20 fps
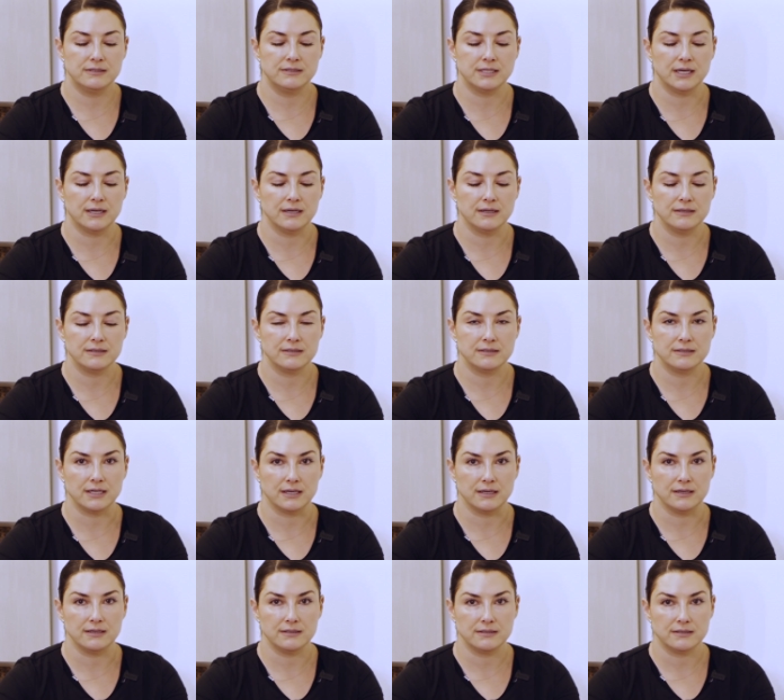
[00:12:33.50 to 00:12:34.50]
Duh,
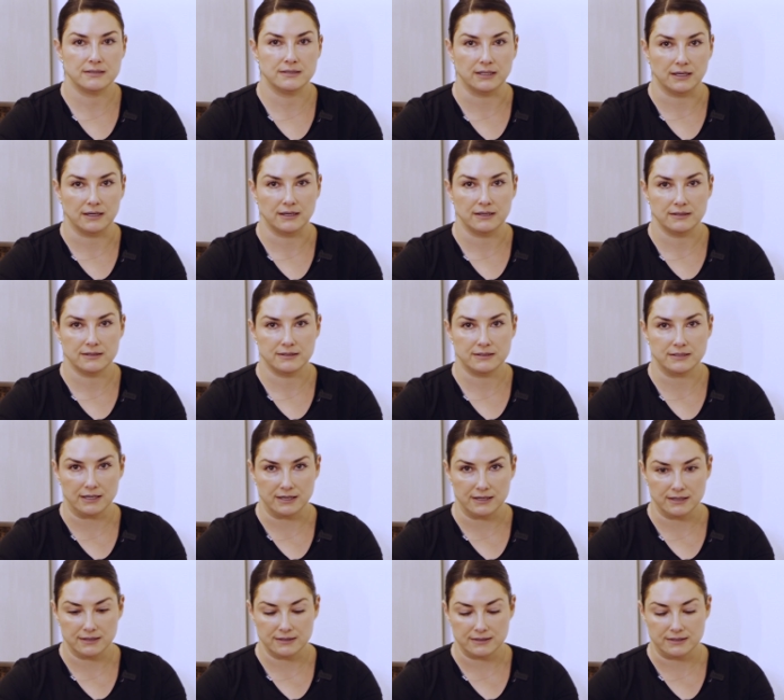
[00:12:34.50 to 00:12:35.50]
duh, duh, duh,
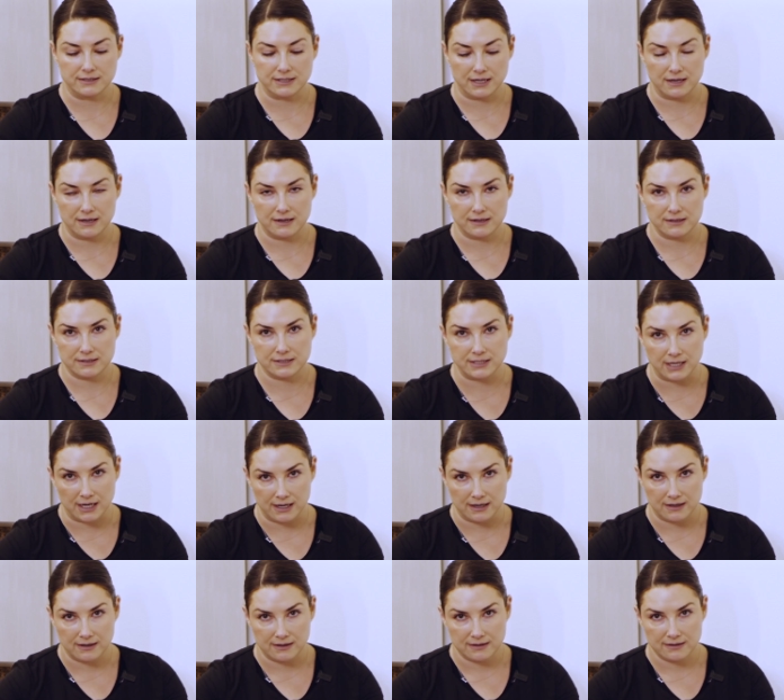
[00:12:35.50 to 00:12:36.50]
duh, duh.
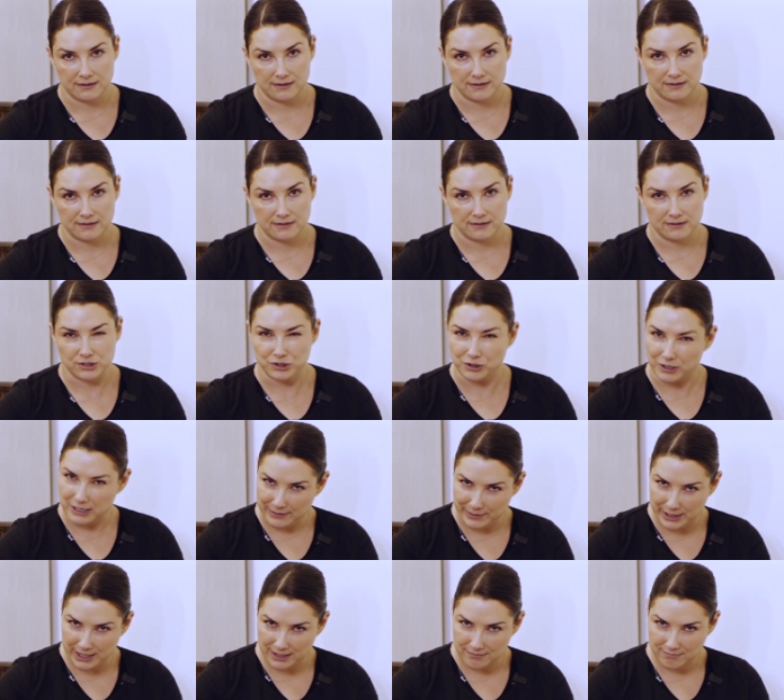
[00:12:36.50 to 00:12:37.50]
Do you know what
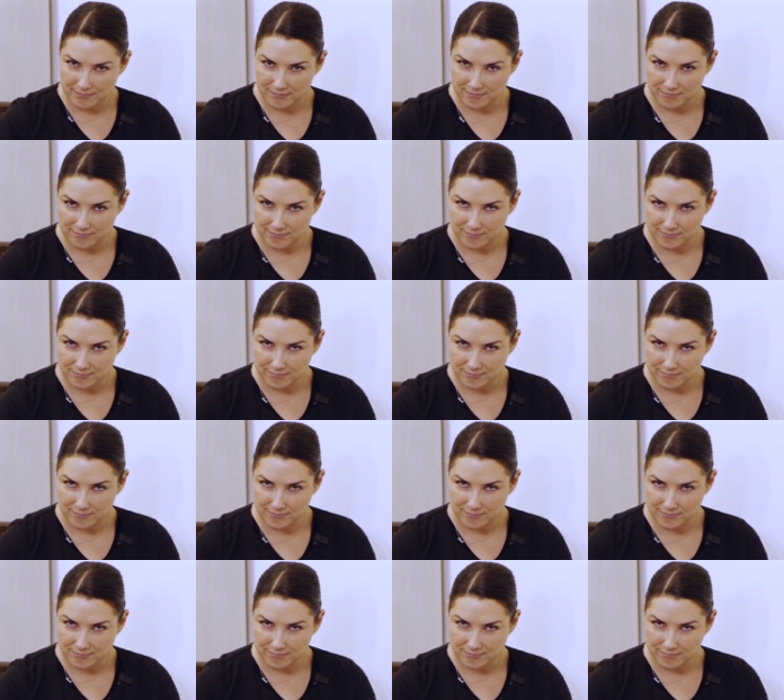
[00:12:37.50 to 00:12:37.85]
I mean?